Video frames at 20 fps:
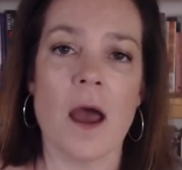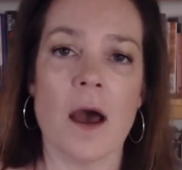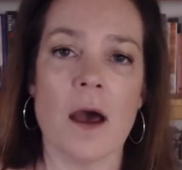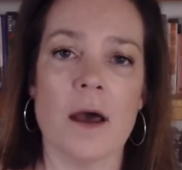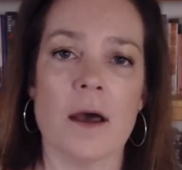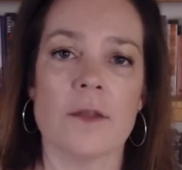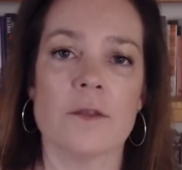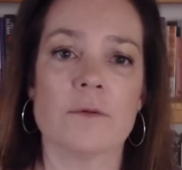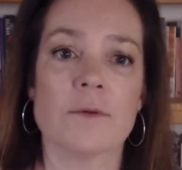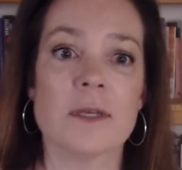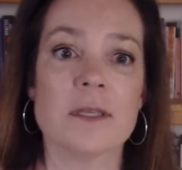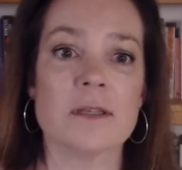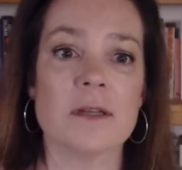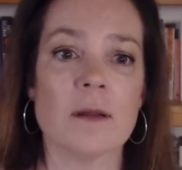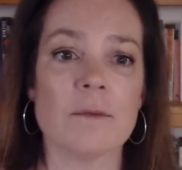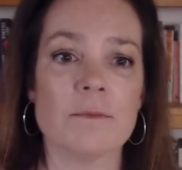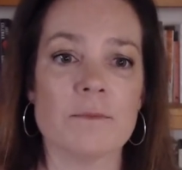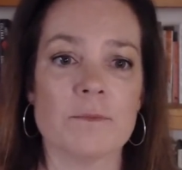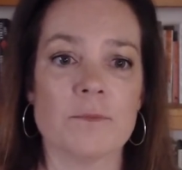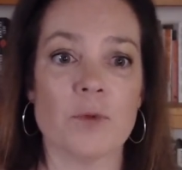Uh, the reason
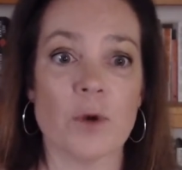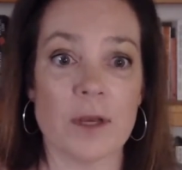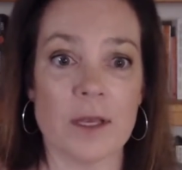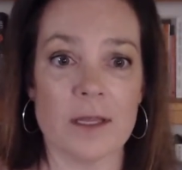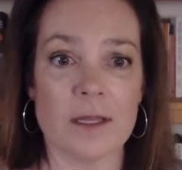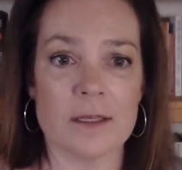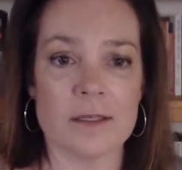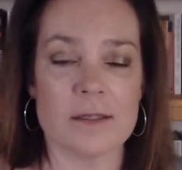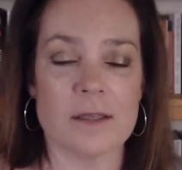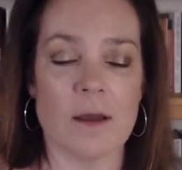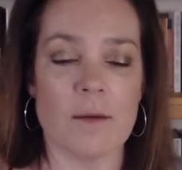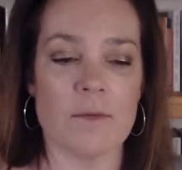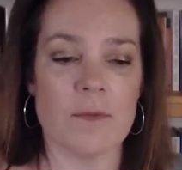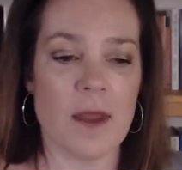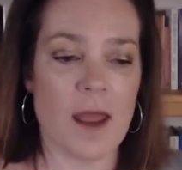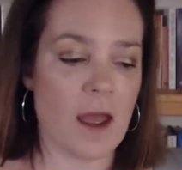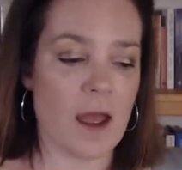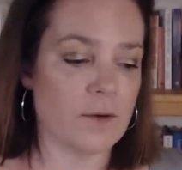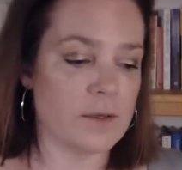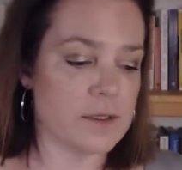I'm bringing this up
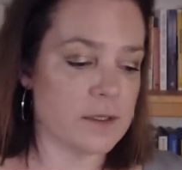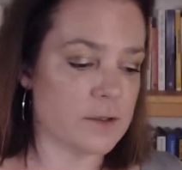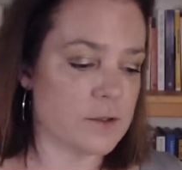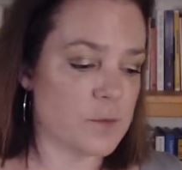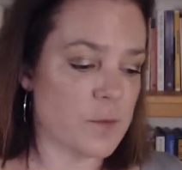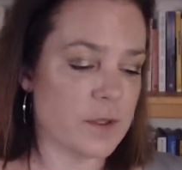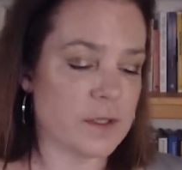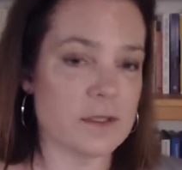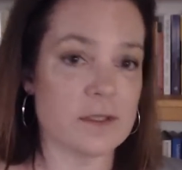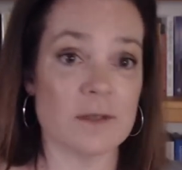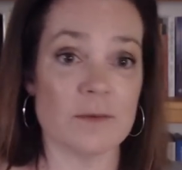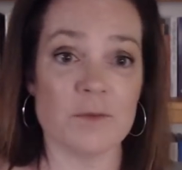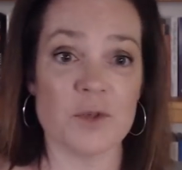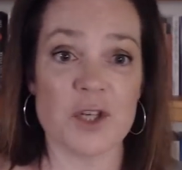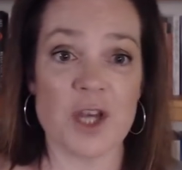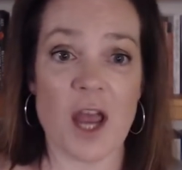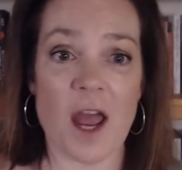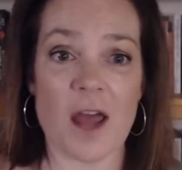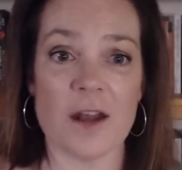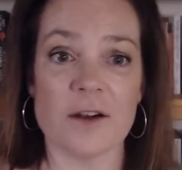now is there's been some
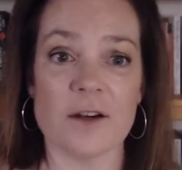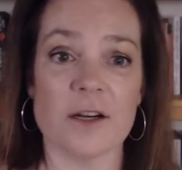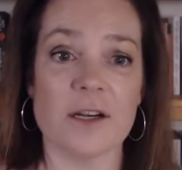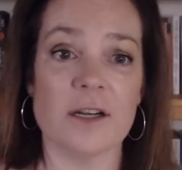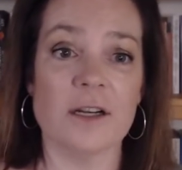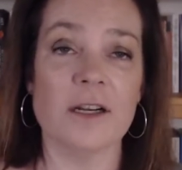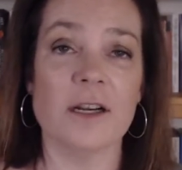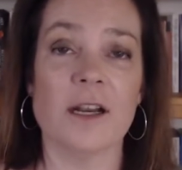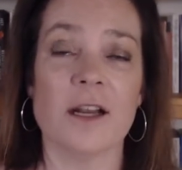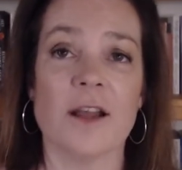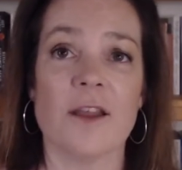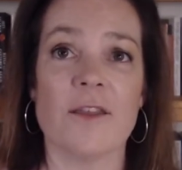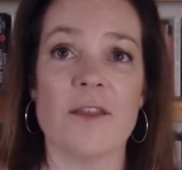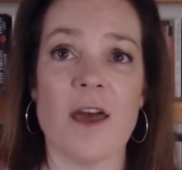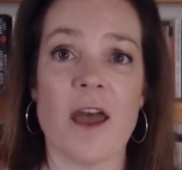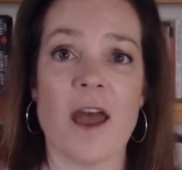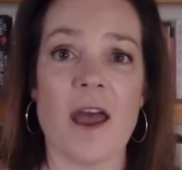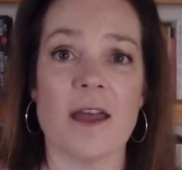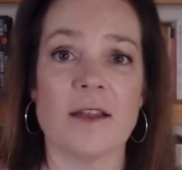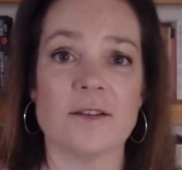chatter
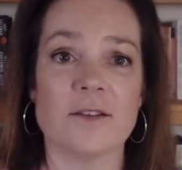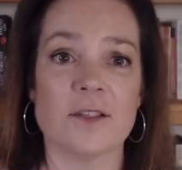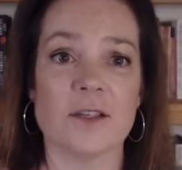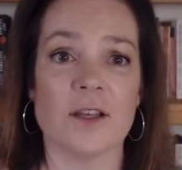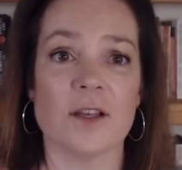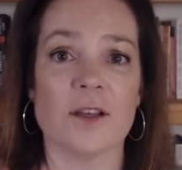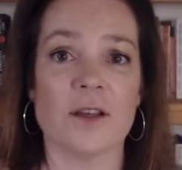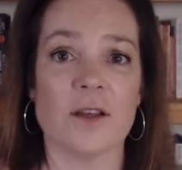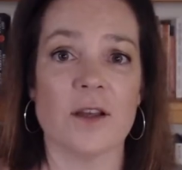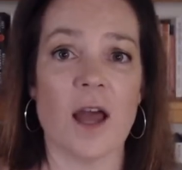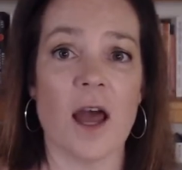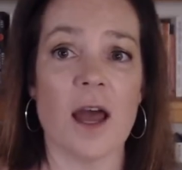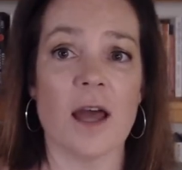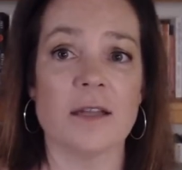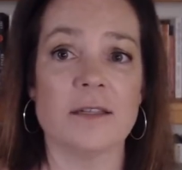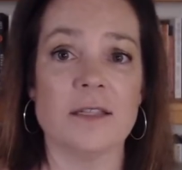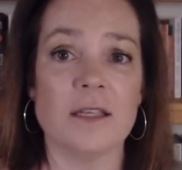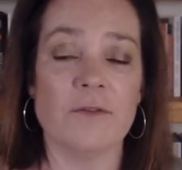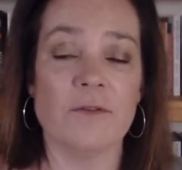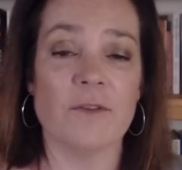that
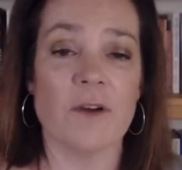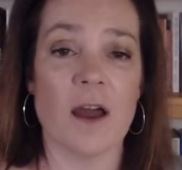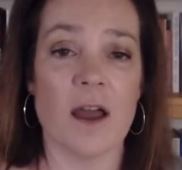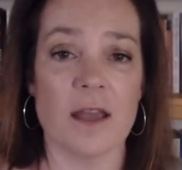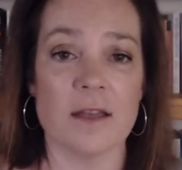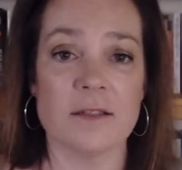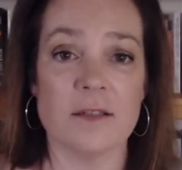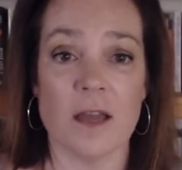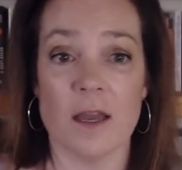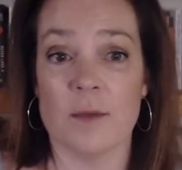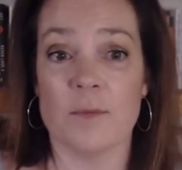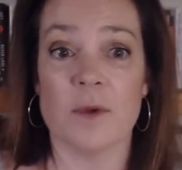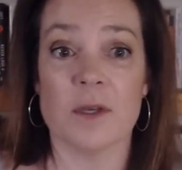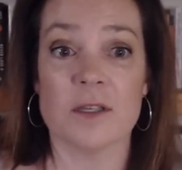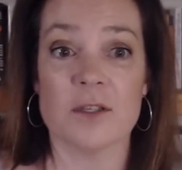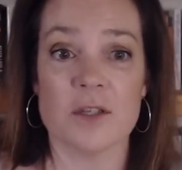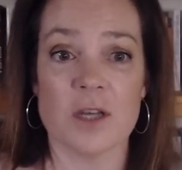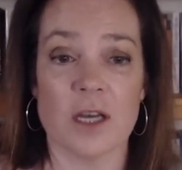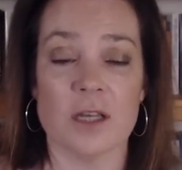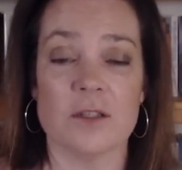uh, DeFi type
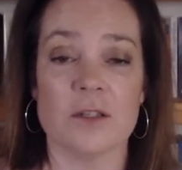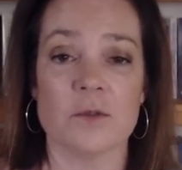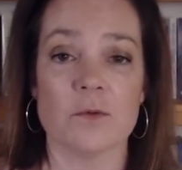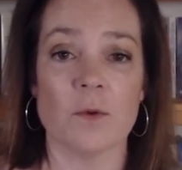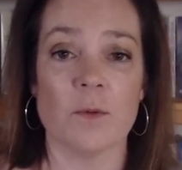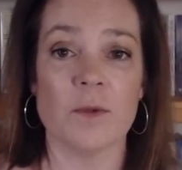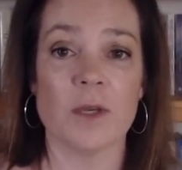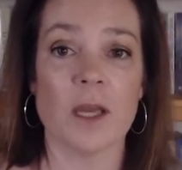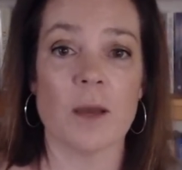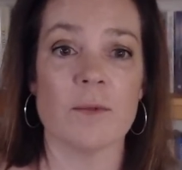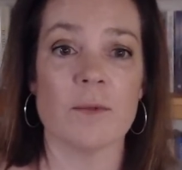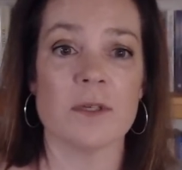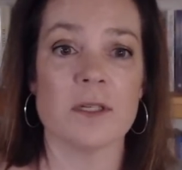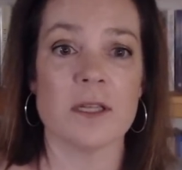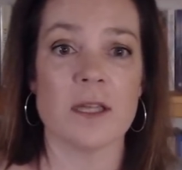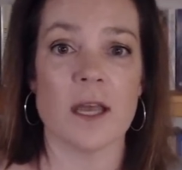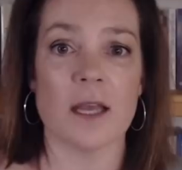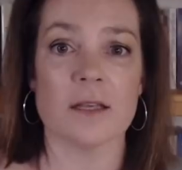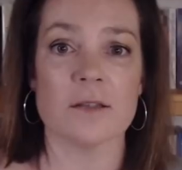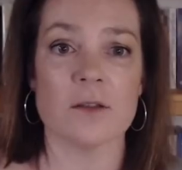exchanges will be coming
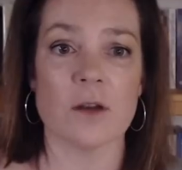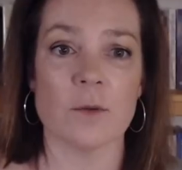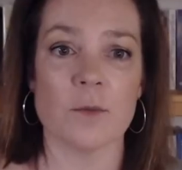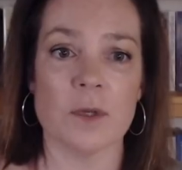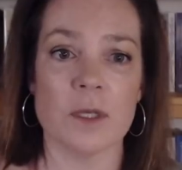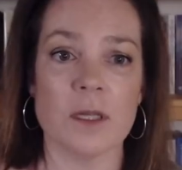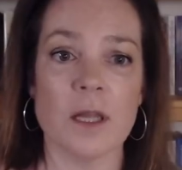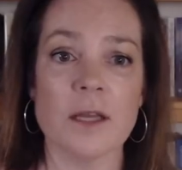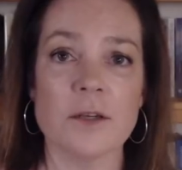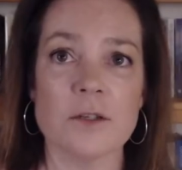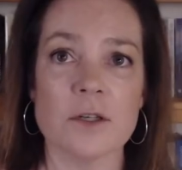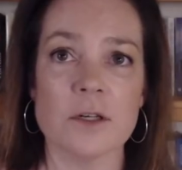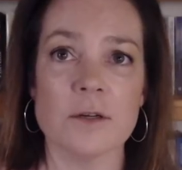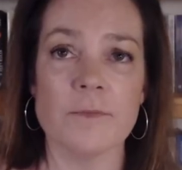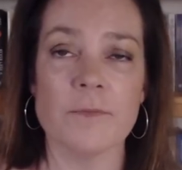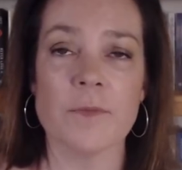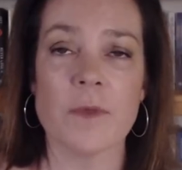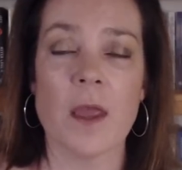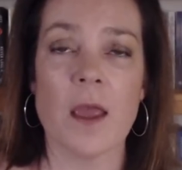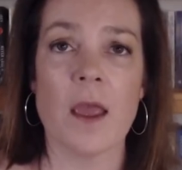to the XRP ledger.